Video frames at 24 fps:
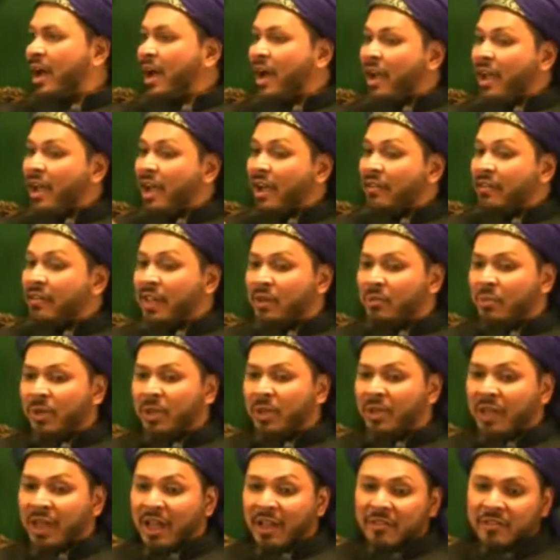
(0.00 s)
I have that
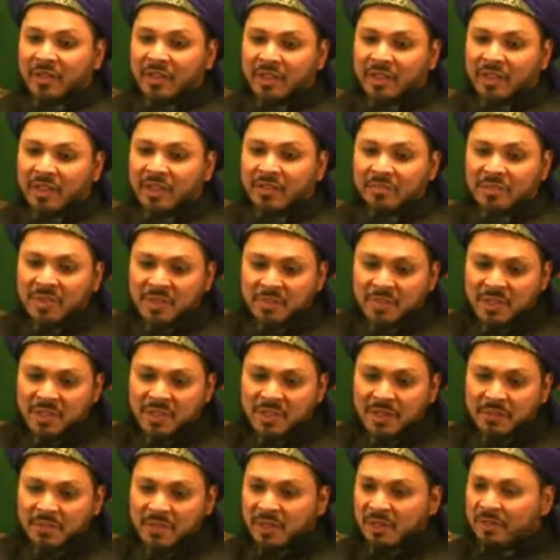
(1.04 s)
will. Everything must be
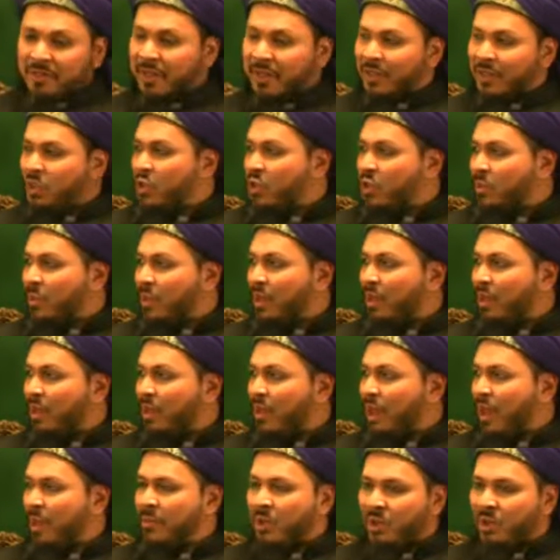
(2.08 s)
subservient to me.
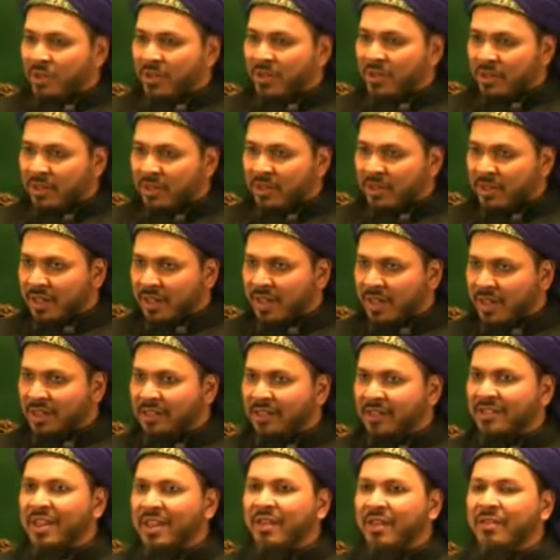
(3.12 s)
I'm the only thing that
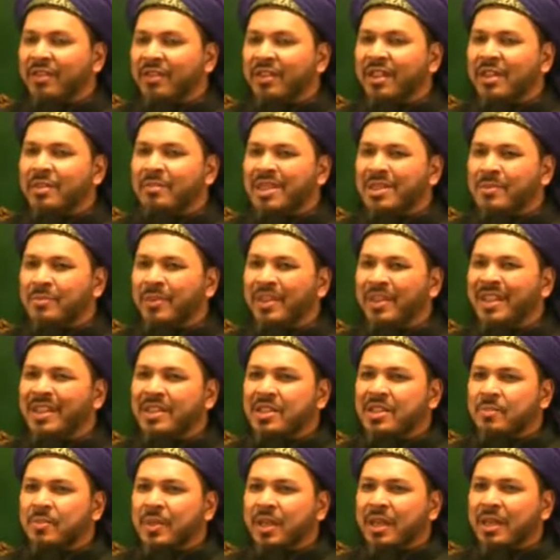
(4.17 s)
exists. Everything must
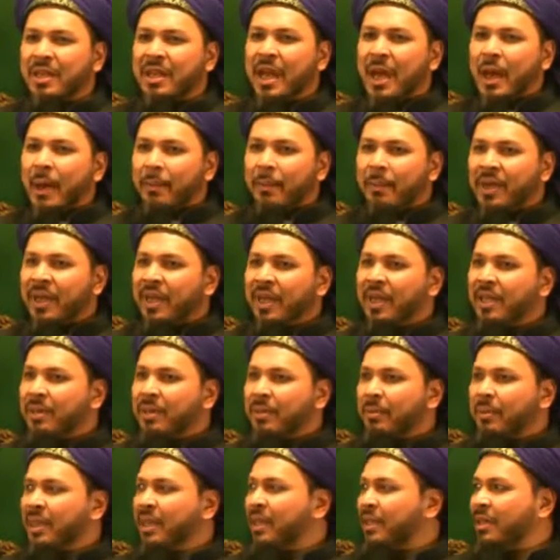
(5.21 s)
please me. Me,
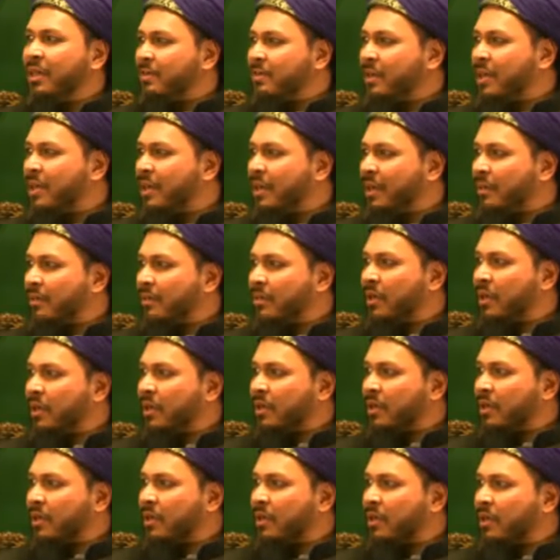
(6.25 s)
and me.
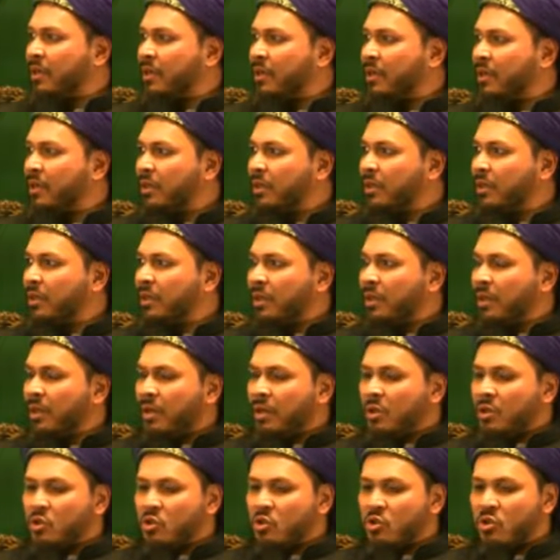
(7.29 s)

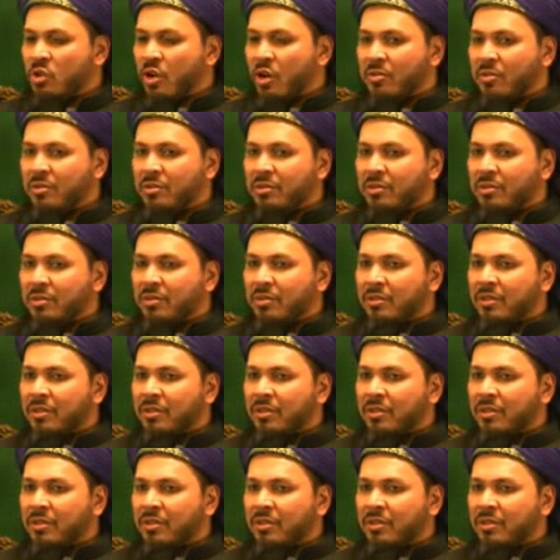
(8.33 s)
So,